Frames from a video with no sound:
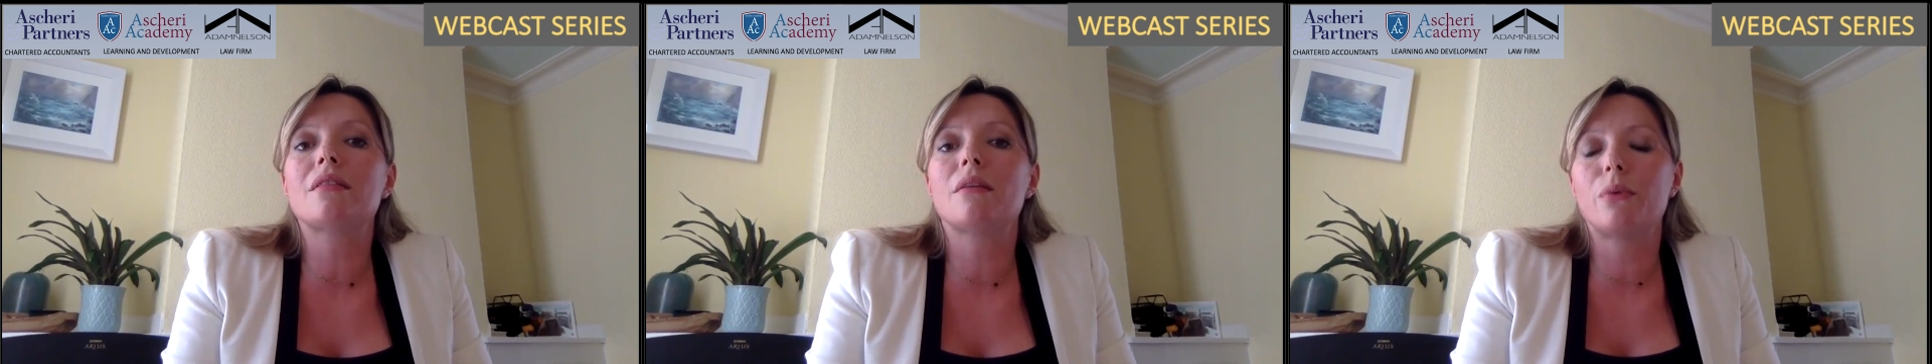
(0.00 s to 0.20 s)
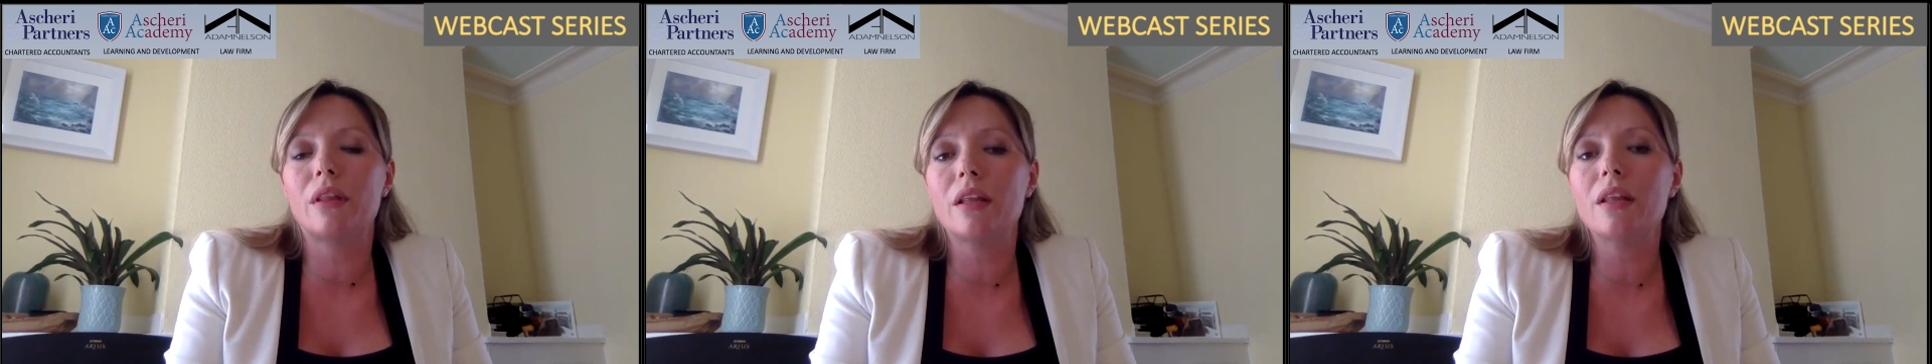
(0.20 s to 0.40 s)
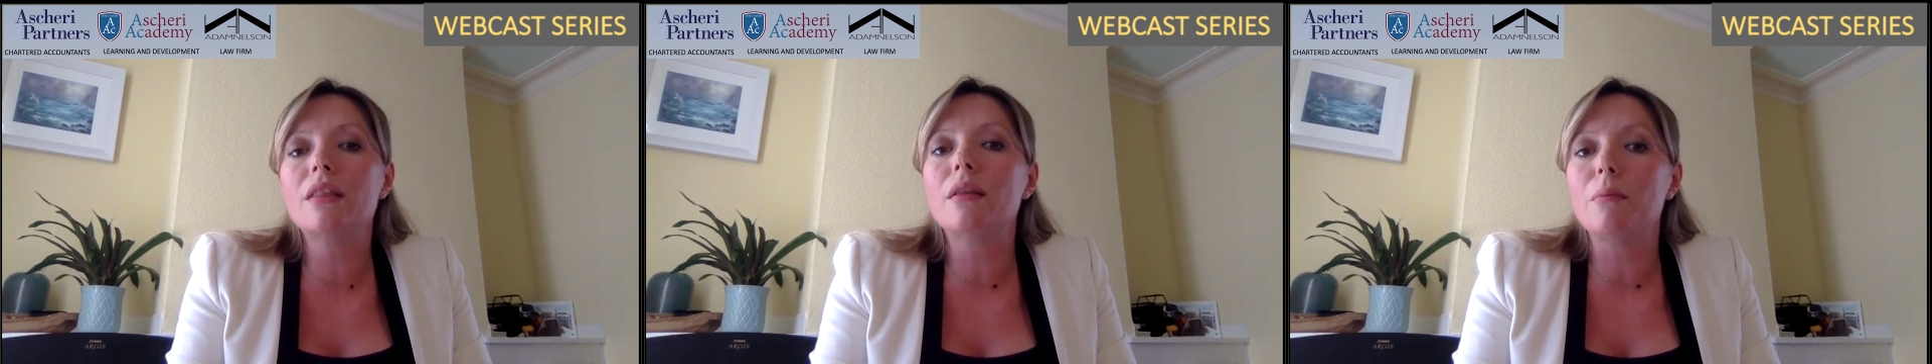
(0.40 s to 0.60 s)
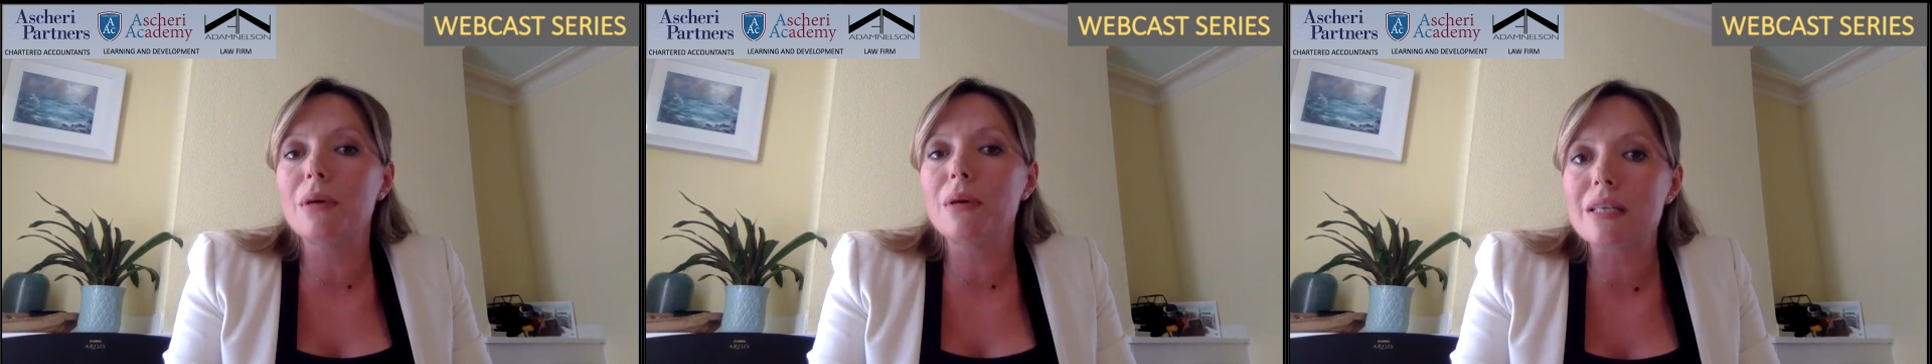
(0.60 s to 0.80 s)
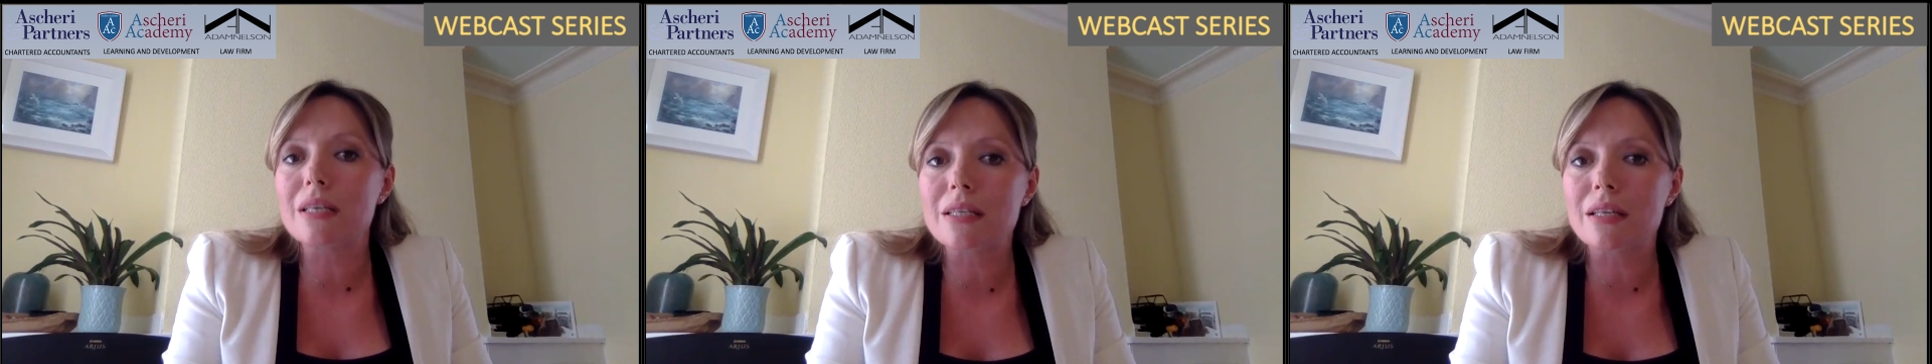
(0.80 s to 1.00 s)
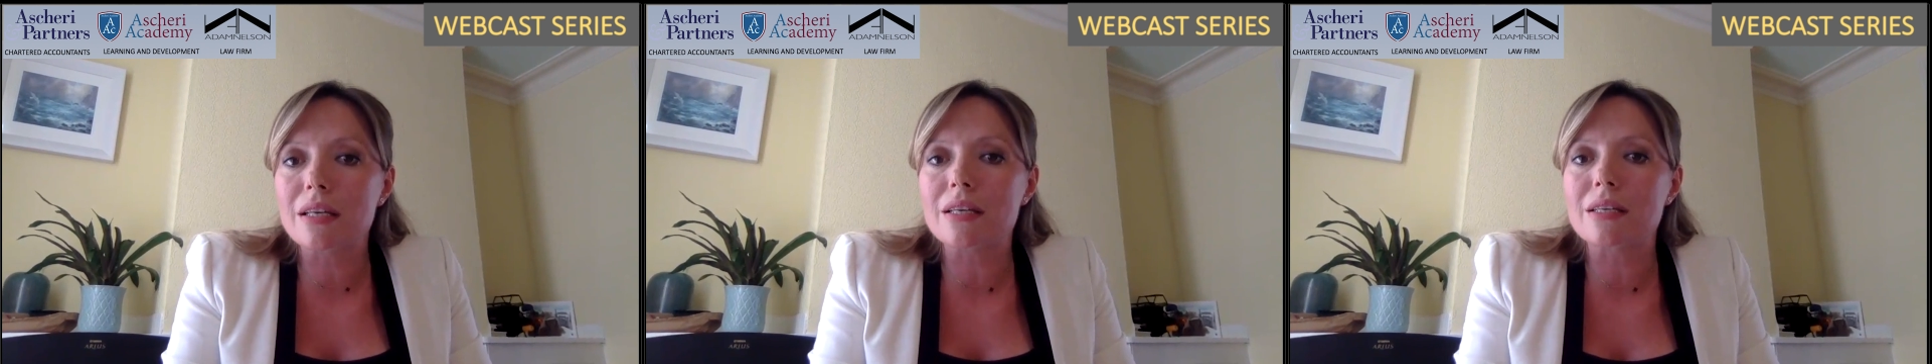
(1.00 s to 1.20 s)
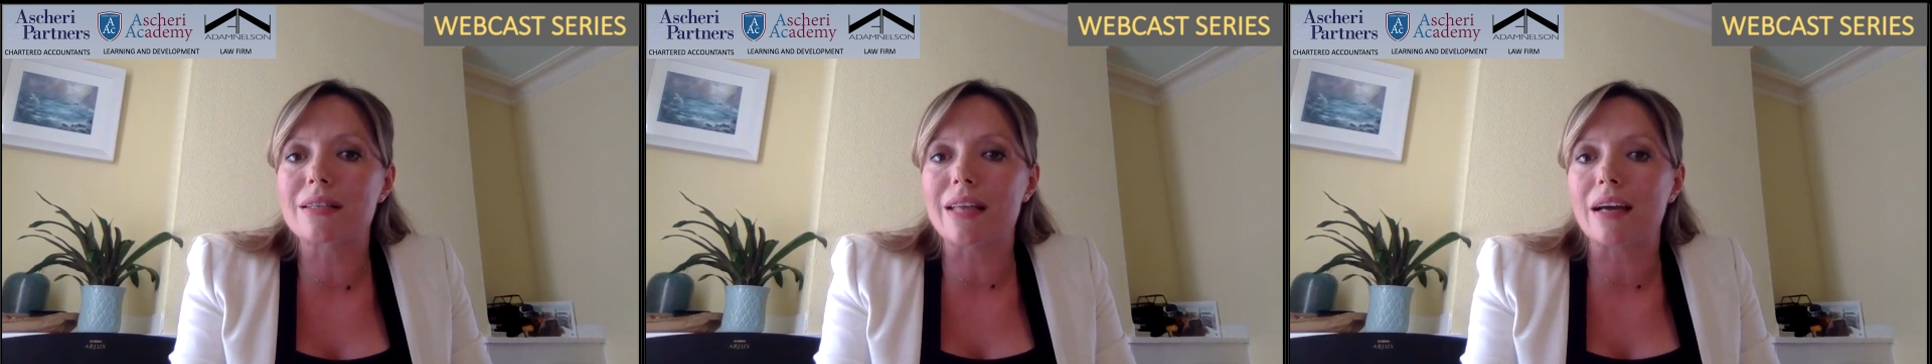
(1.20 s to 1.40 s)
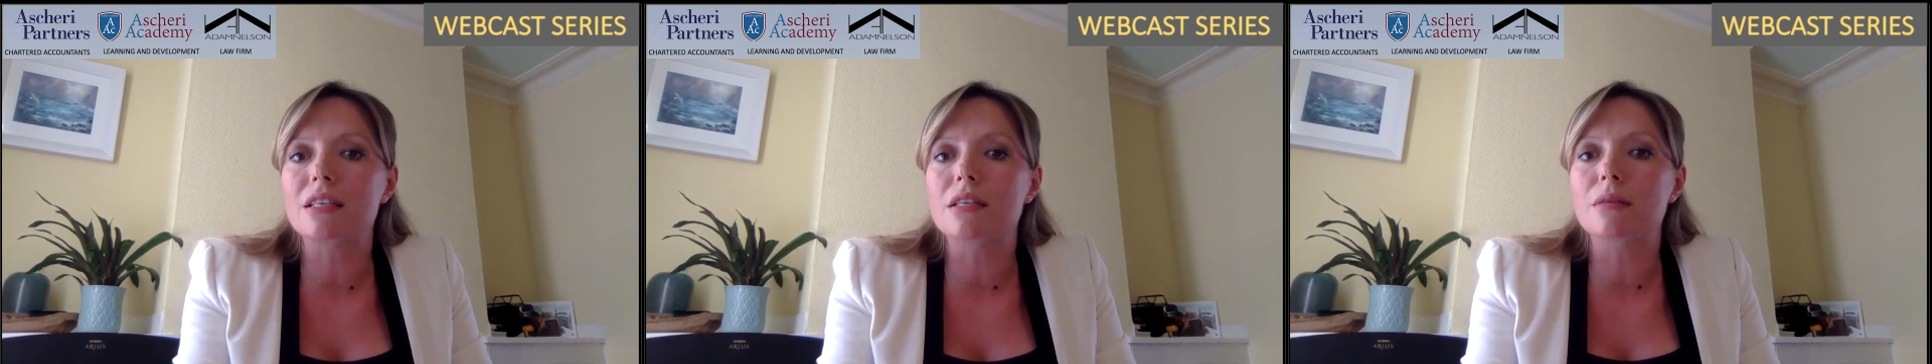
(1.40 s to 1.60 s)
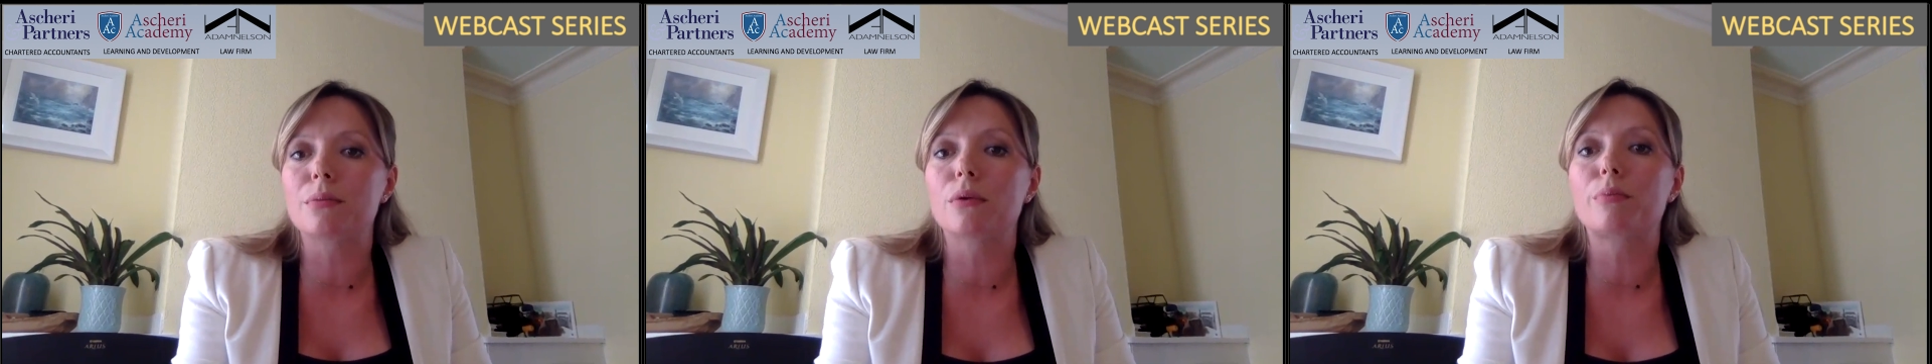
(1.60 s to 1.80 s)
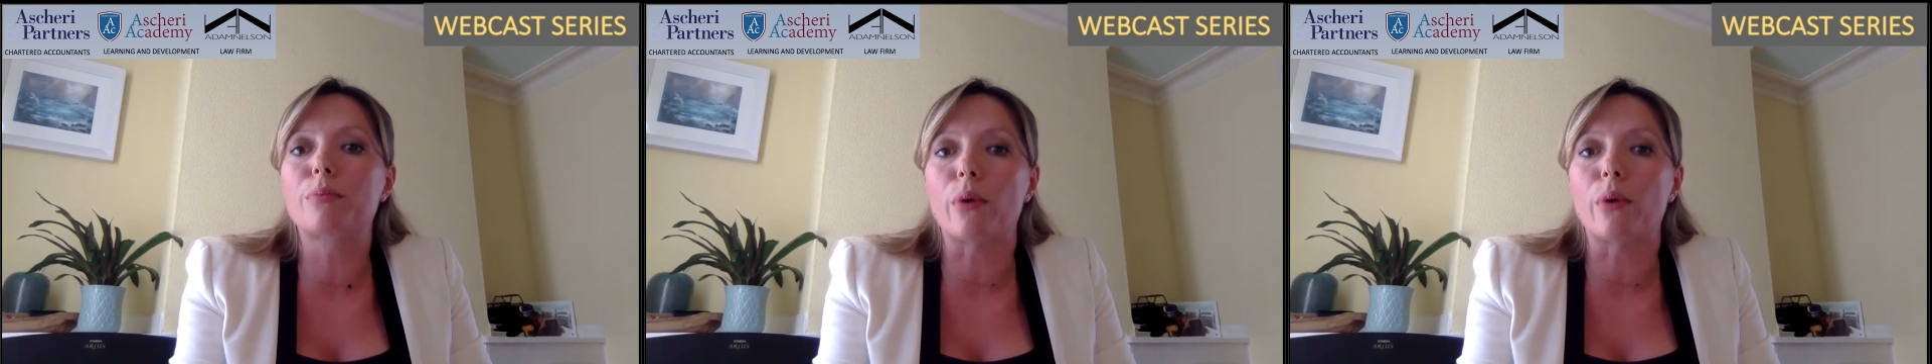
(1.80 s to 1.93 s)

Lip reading: within the business taxable